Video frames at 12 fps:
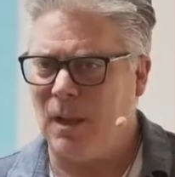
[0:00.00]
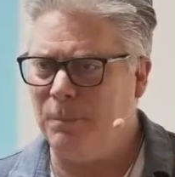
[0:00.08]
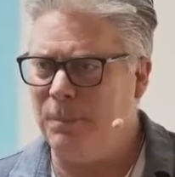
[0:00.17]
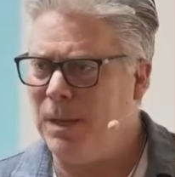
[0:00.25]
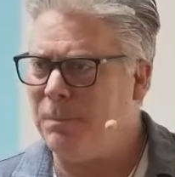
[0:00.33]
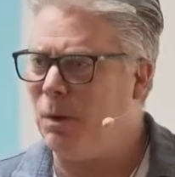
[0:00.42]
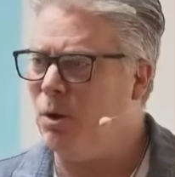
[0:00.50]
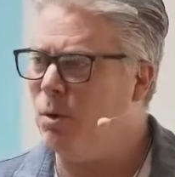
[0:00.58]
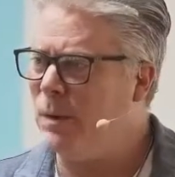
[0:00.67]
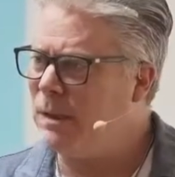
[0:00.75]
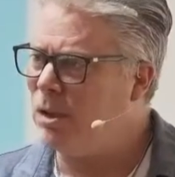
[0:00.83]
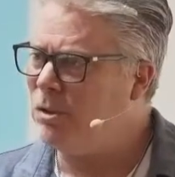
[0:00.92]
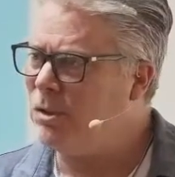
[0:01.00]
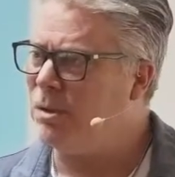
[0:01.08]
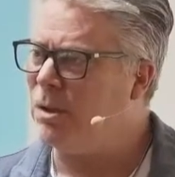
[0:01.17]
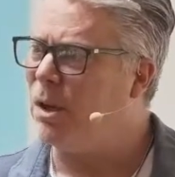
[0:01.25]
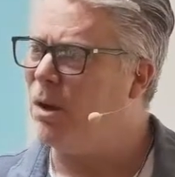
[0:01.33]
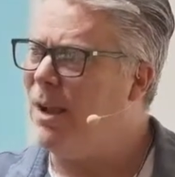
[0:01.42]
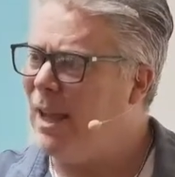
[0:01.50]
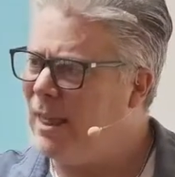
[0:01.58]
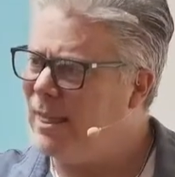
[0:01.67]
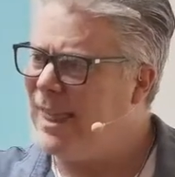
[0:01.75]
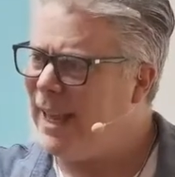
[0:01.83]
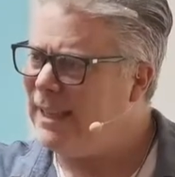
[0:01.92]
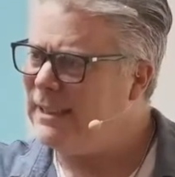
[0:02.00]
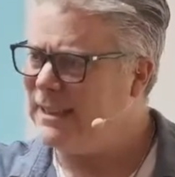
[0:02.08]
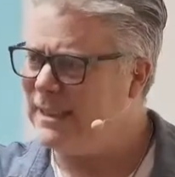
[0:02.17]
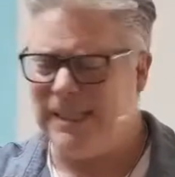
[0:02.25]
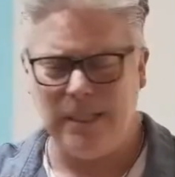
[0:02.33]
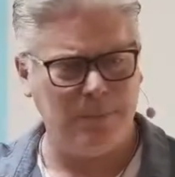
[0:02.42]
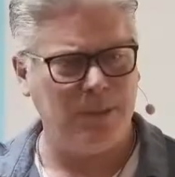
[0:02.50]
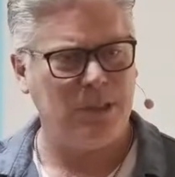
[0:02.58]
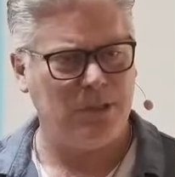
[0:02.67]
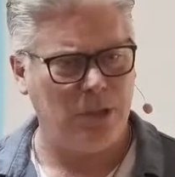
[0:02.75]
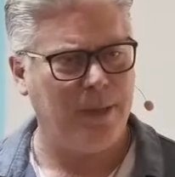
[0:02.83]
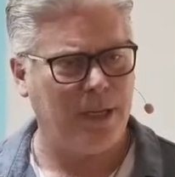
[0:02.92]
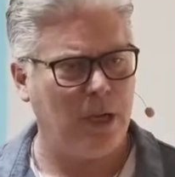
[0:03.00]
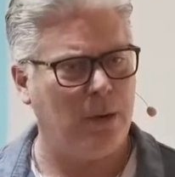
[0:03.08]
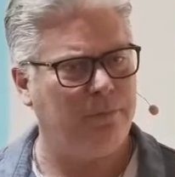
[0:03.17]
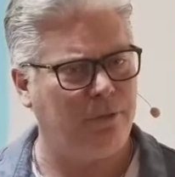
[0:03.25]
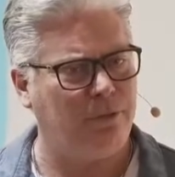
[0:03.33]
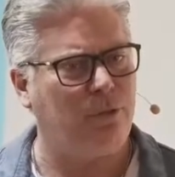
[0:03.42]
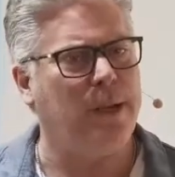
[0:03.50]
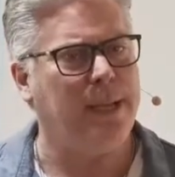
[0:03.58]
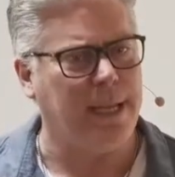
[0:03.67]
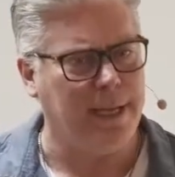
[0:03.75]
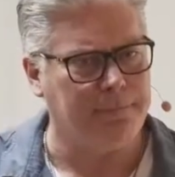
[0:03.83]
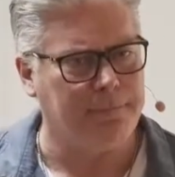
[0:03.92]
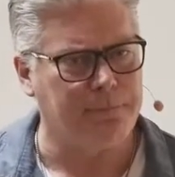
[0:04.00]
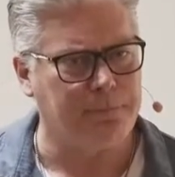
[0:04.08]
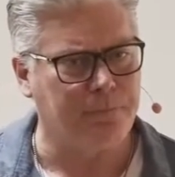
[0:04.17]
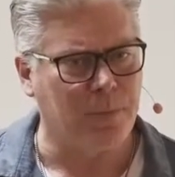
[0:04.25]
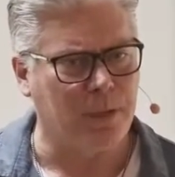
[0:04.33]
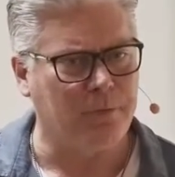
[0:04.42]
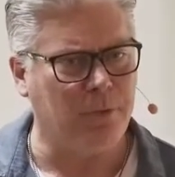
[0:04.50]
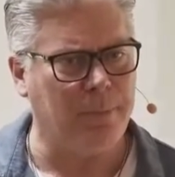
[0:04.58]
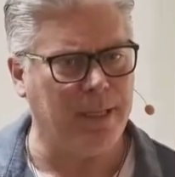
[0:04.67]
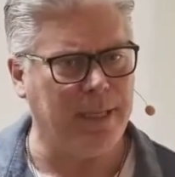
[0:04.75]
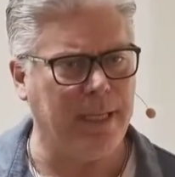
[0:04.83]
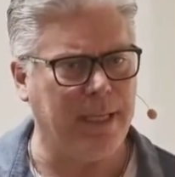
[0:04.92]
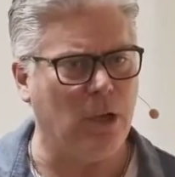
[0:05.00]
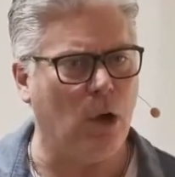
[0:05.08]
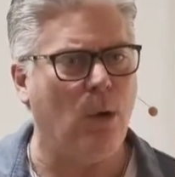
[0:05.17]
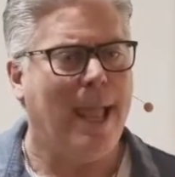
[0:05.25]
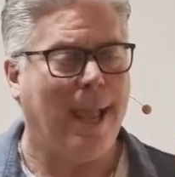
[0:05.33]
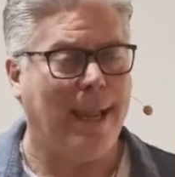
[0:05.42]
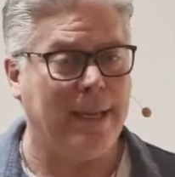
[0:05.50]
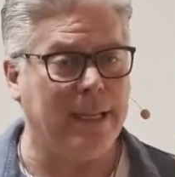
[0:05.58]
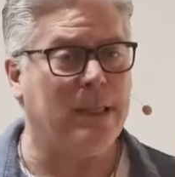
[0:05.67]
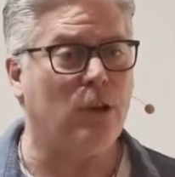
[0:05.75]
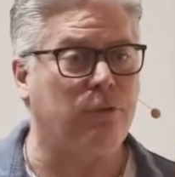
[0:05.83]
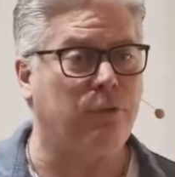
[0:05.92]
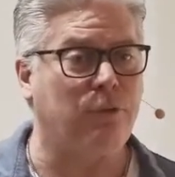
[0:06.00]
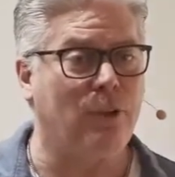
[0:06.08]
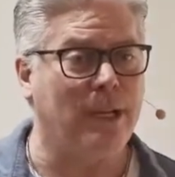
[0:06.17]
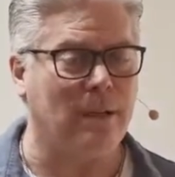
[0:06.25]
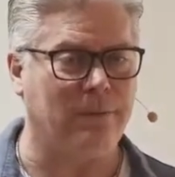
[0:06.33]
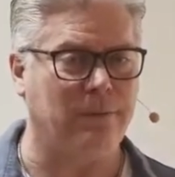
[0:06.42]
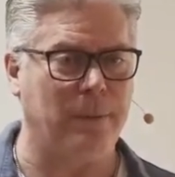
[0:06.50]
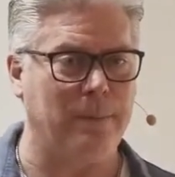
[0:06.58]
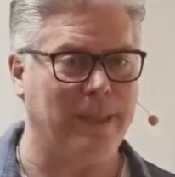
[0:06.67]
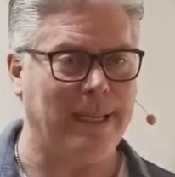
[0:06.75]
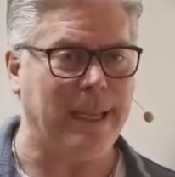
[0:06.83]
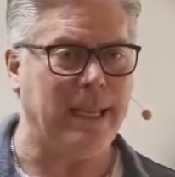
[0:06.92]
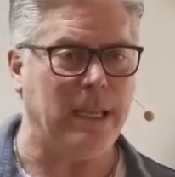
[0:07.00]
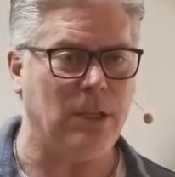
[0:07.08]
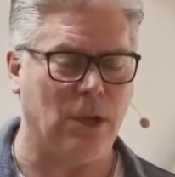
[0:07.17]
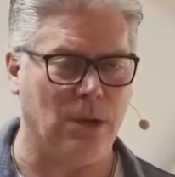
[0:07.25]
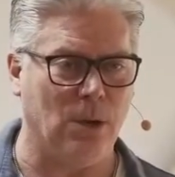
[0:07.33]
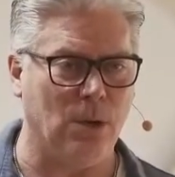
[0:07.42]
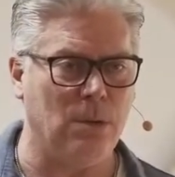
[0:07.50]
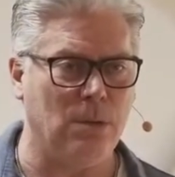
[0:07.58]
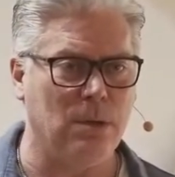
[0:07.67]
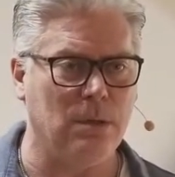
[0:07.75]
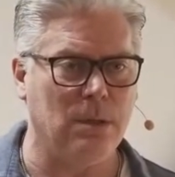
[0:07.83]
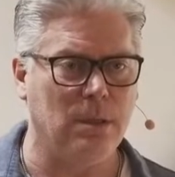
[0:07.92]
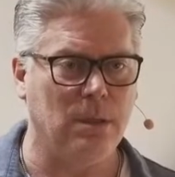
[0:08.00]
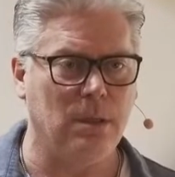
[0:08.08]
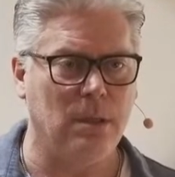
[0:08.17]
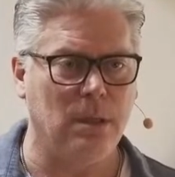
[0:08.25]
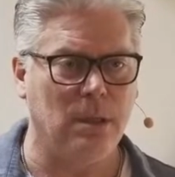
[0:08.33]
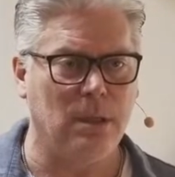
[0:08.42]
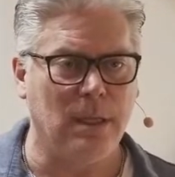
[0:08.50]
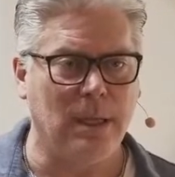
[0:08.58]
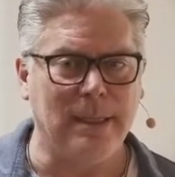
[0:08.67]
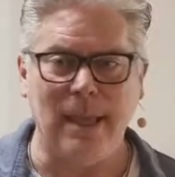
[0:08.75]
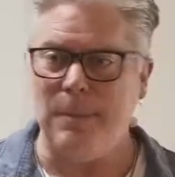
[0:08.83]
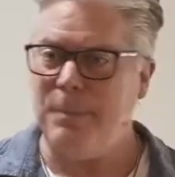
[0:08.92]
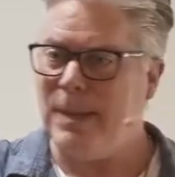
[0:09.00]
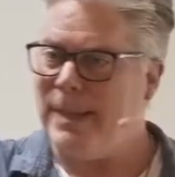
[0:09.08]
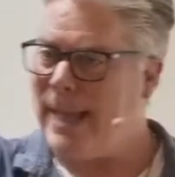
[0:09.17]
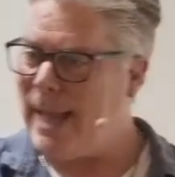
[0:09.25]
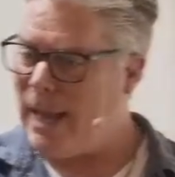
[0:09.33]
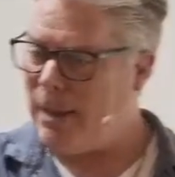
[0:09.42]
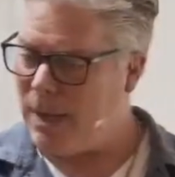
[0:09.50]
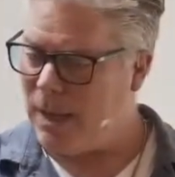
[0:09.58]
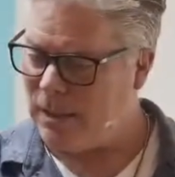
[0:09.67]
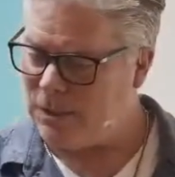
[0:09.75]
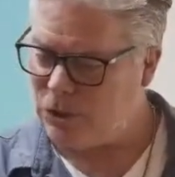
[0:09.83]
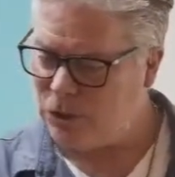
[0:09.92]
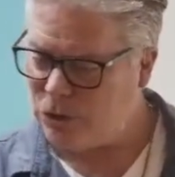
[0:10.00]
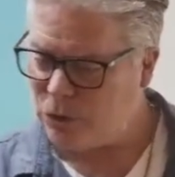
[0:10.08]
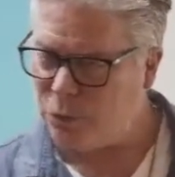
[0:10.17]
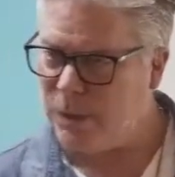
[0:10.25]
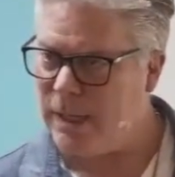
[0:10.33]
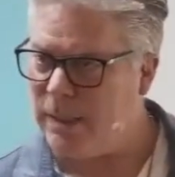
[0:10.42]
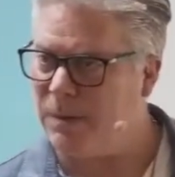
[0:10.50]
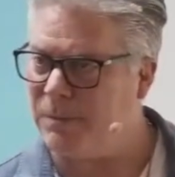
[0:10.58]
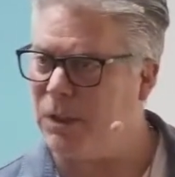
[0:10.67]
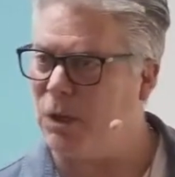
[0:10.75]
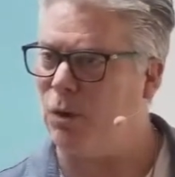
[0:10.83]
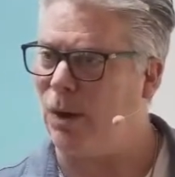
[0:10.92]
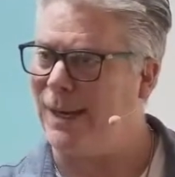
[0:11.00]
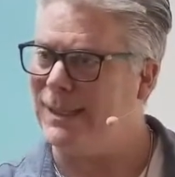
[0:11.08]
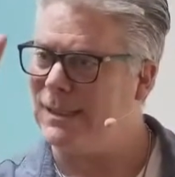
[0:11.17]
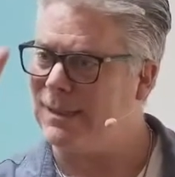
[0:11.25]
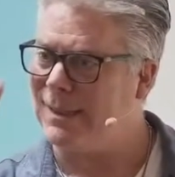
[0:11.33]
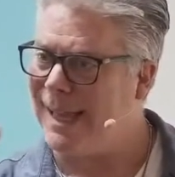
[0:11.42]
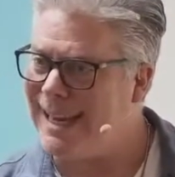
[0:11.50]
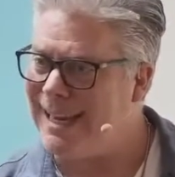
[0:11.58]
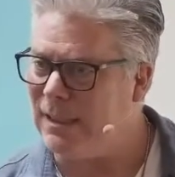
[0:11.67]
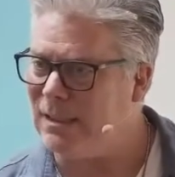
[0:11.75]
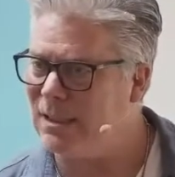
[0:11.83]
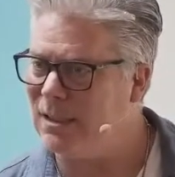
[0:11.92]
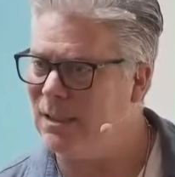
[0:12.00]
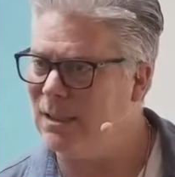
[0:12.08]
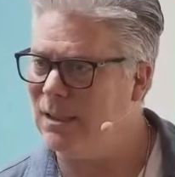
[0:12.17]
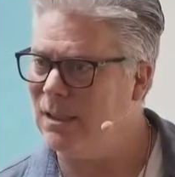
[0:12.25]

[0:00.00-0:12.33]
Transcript: of people who we look to go, they seemed to become free from the ego. And in their freedom from the ego, they became a stream of the Christ light.